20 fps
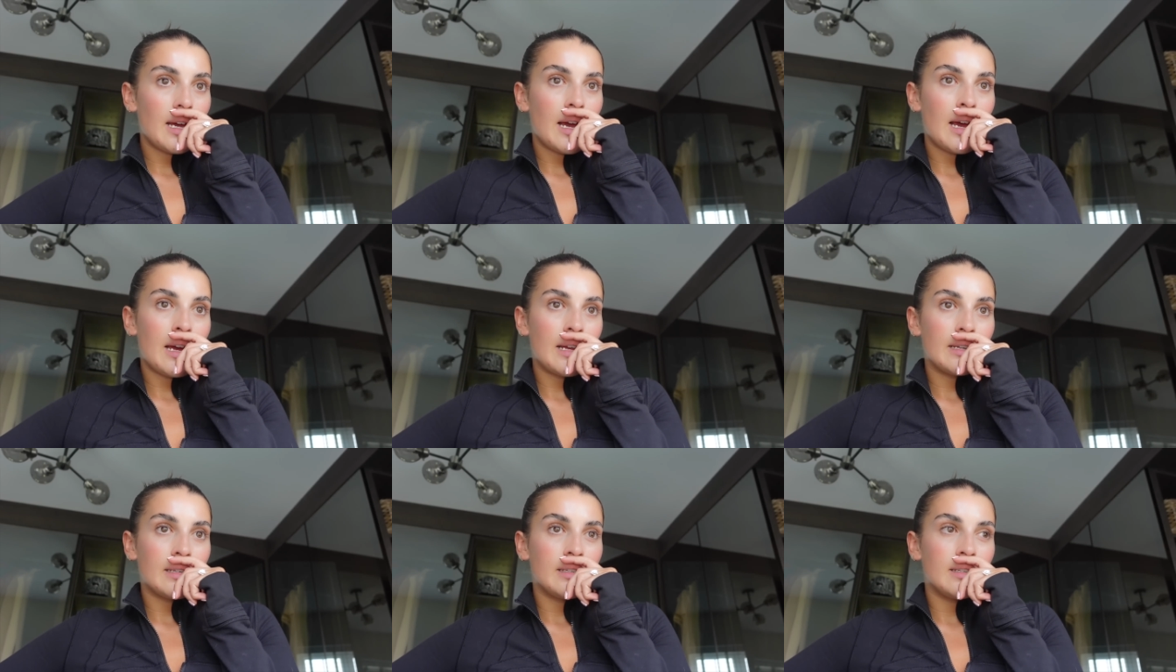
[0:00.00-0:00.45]

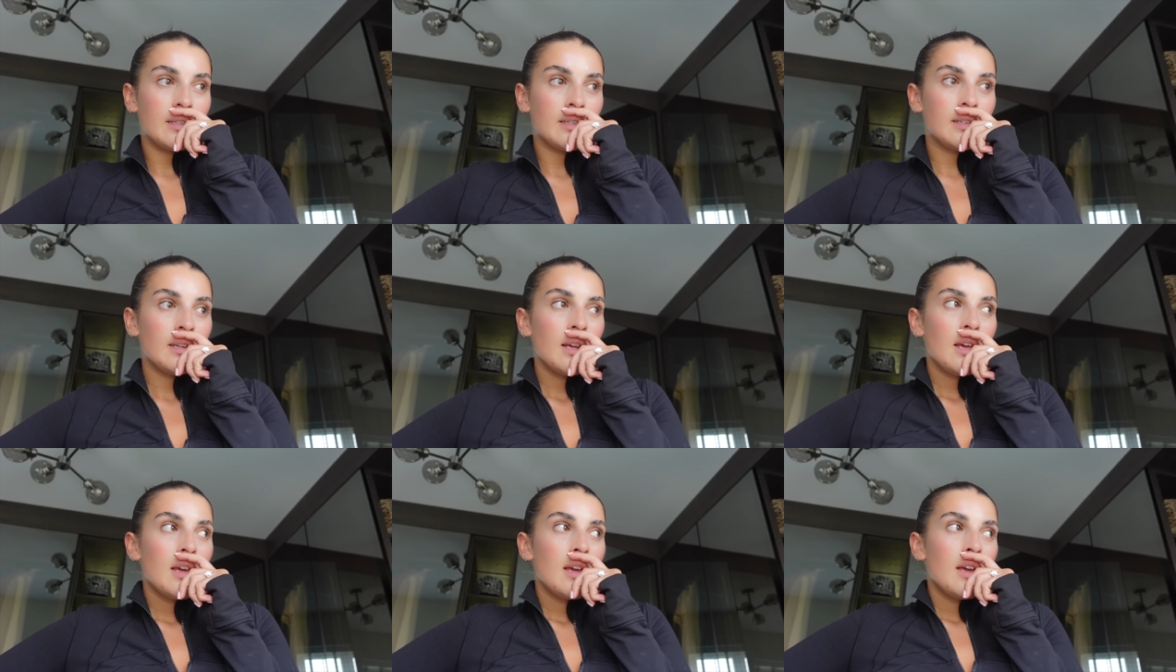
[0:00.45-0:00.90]
And
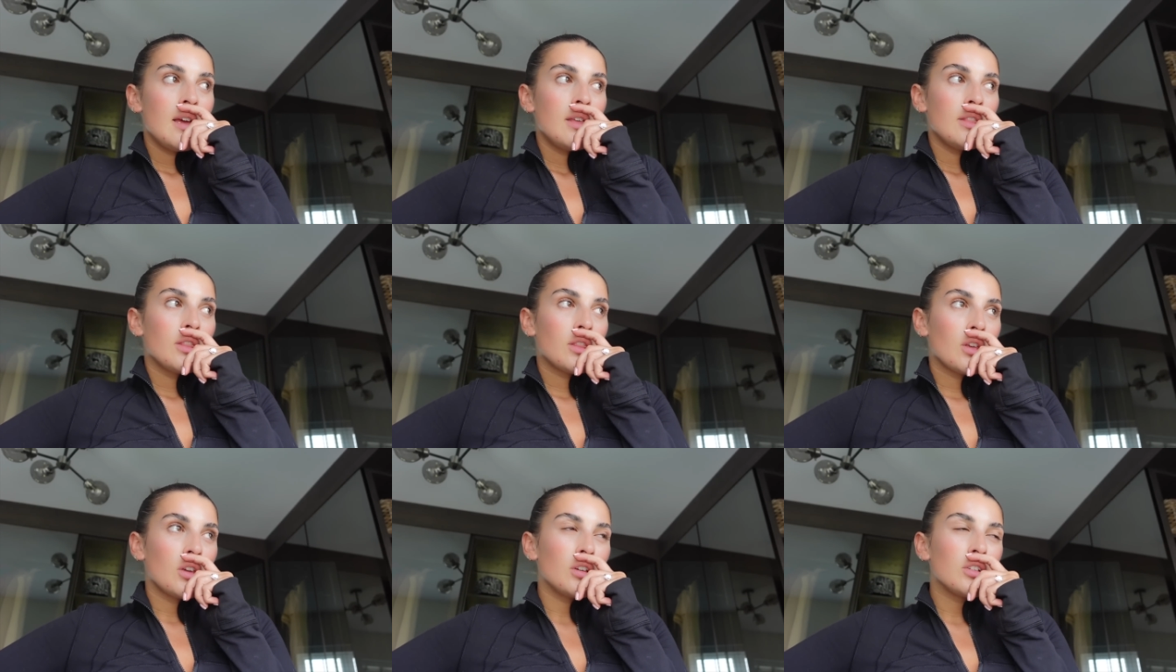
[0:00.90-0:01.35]

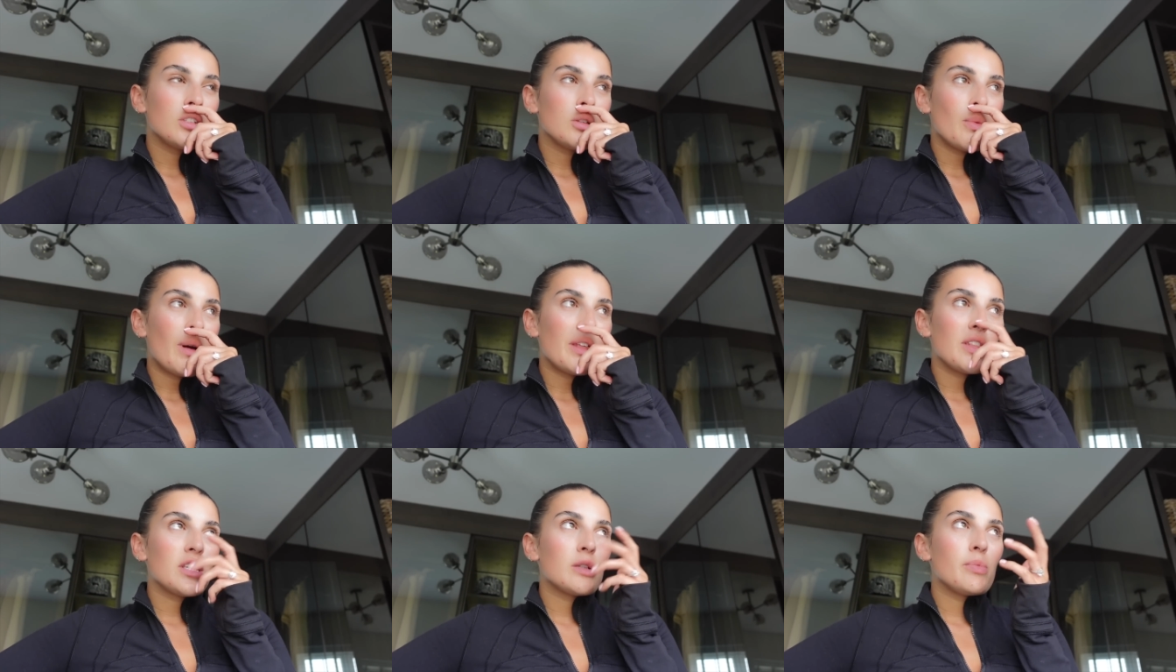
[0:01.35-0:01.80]
because the
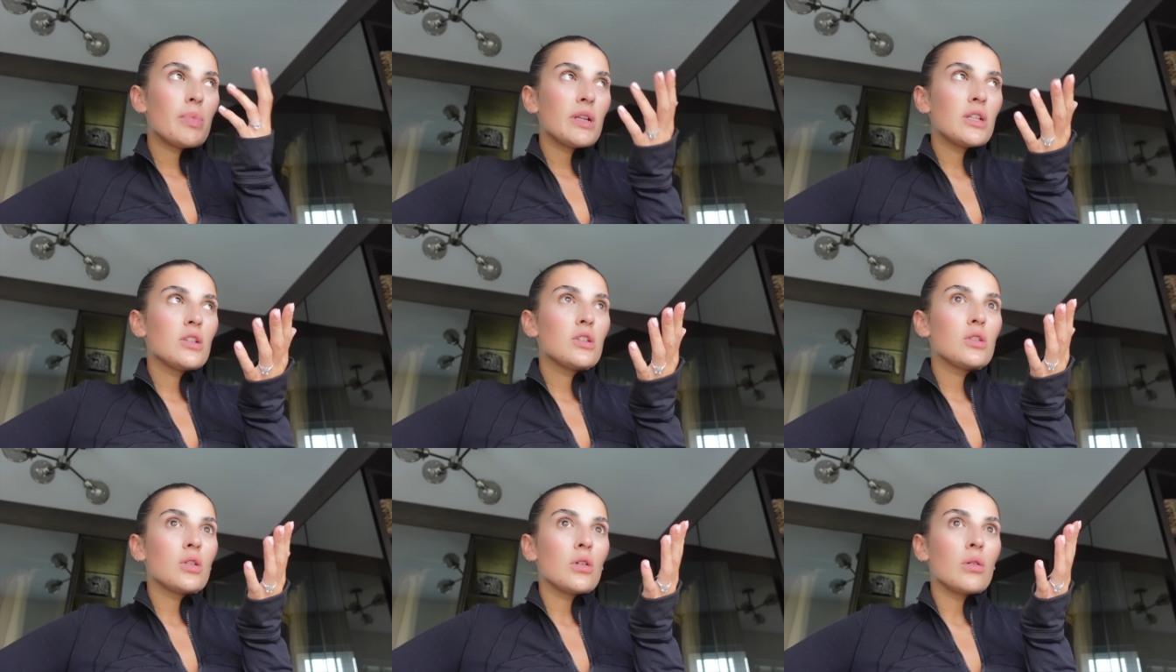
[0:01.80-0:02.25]
weather's been
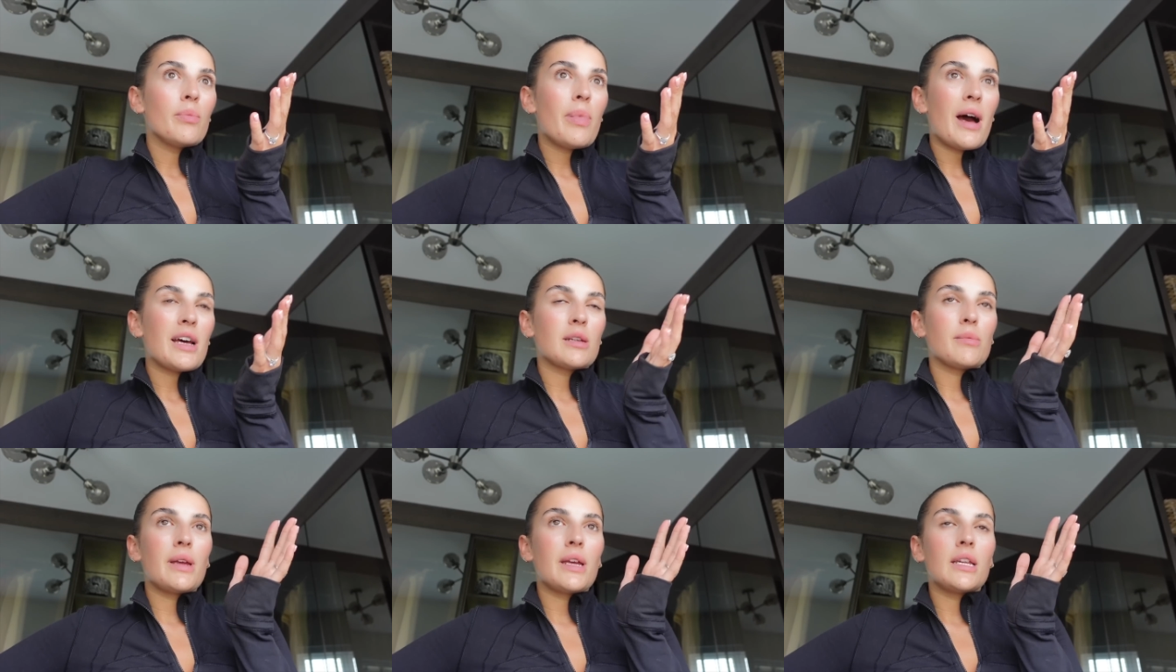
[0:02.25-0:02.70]
so
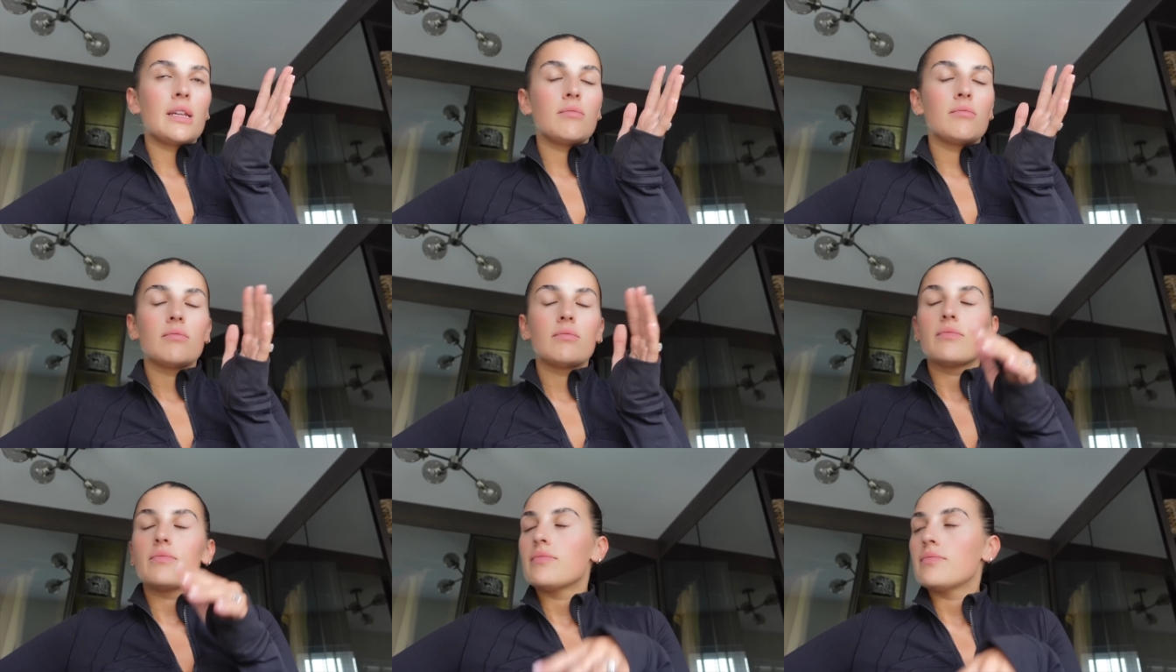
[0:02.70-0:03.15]
bad, I mean,
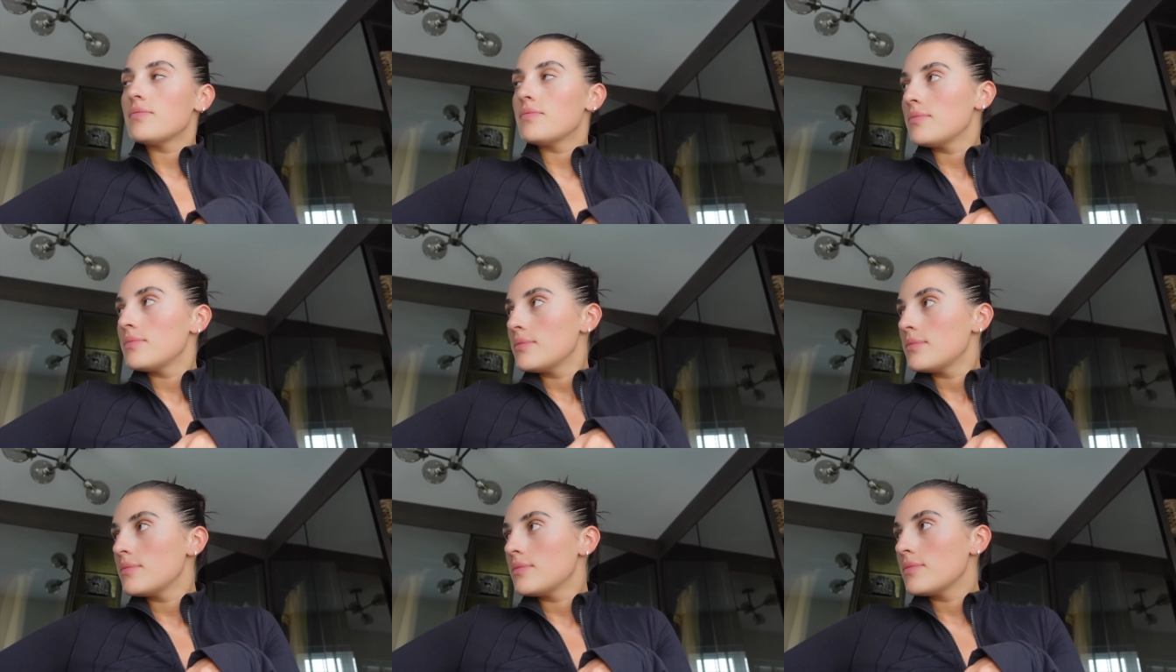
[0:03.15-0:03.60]

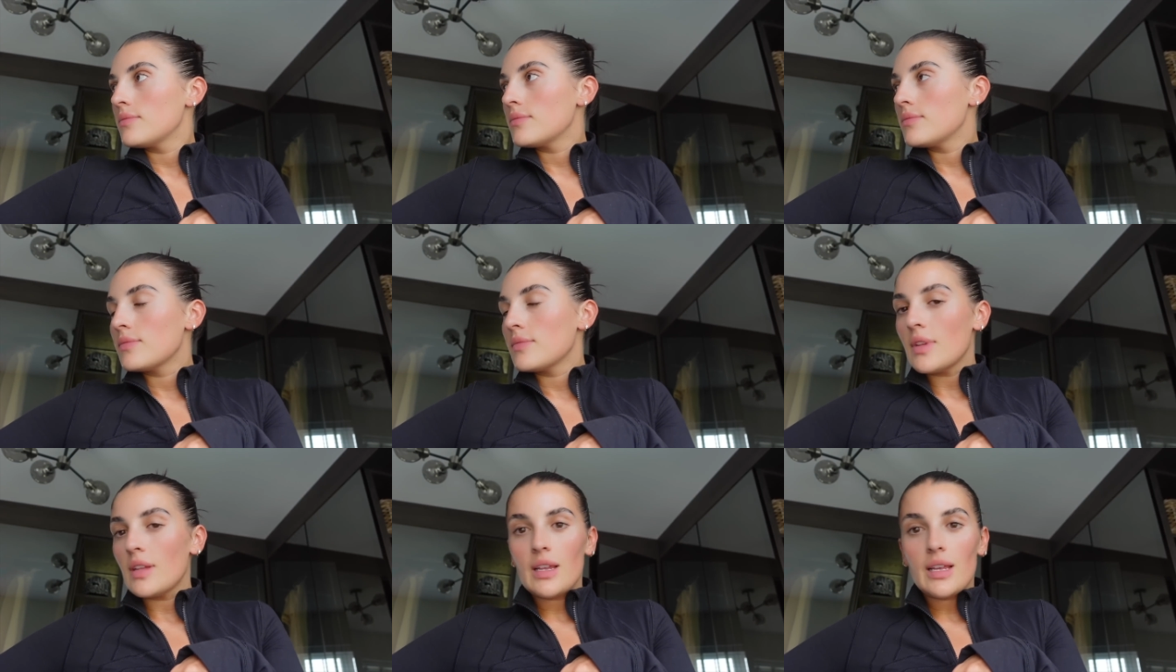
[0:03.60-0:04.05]

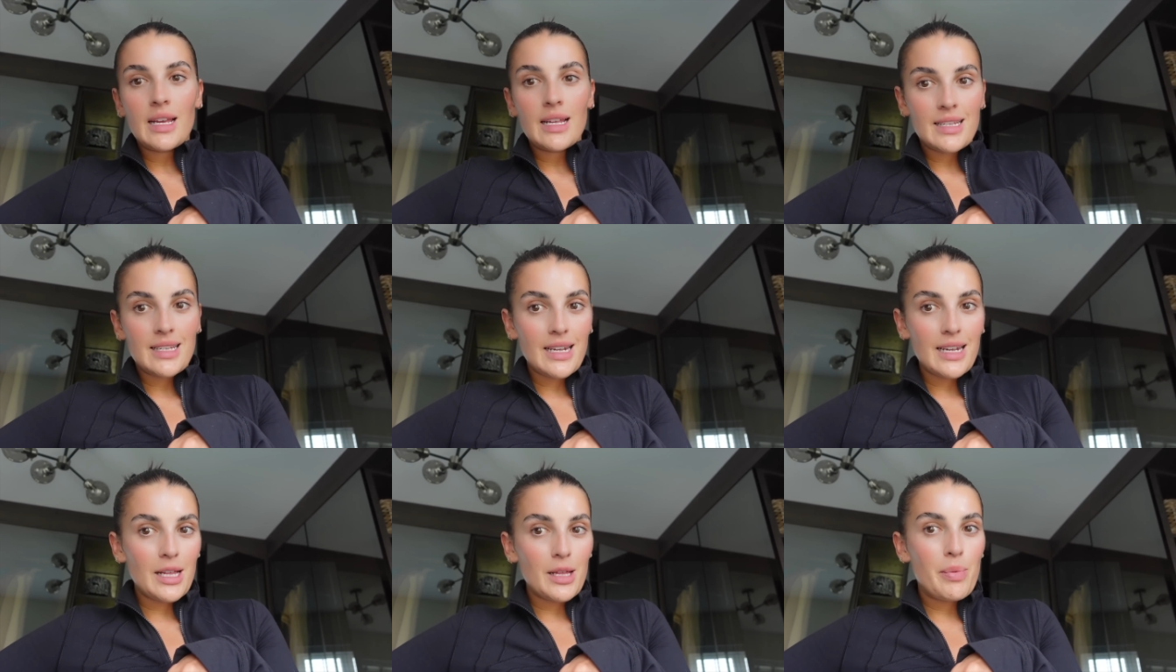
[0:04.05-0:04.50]

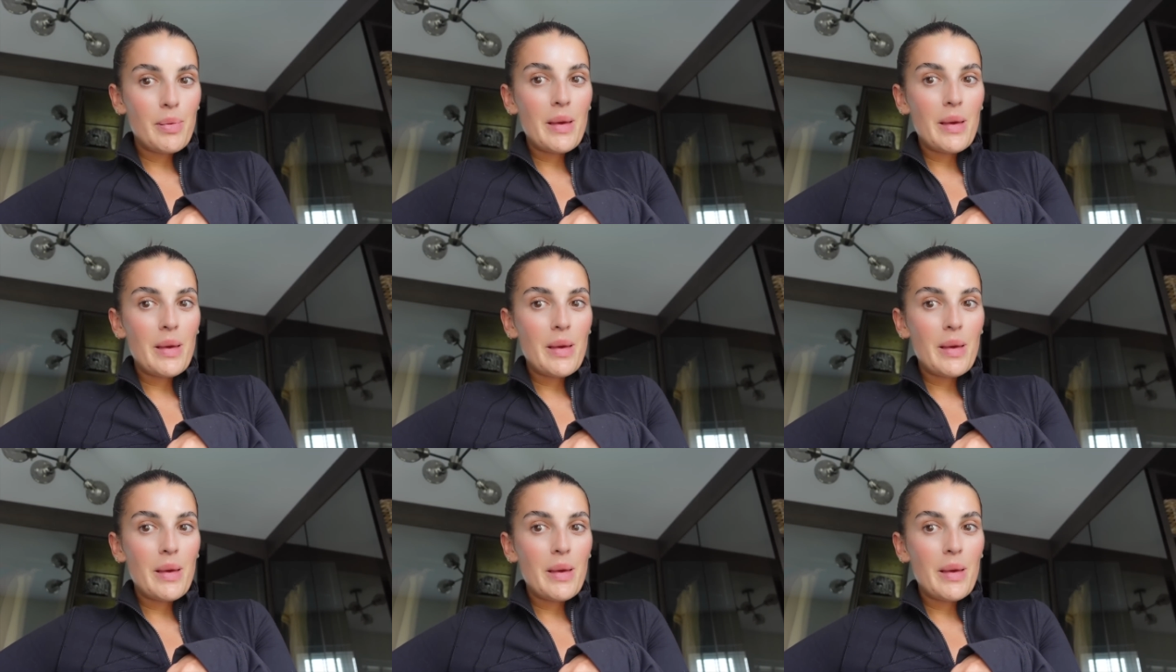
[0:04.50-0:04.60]
it's a little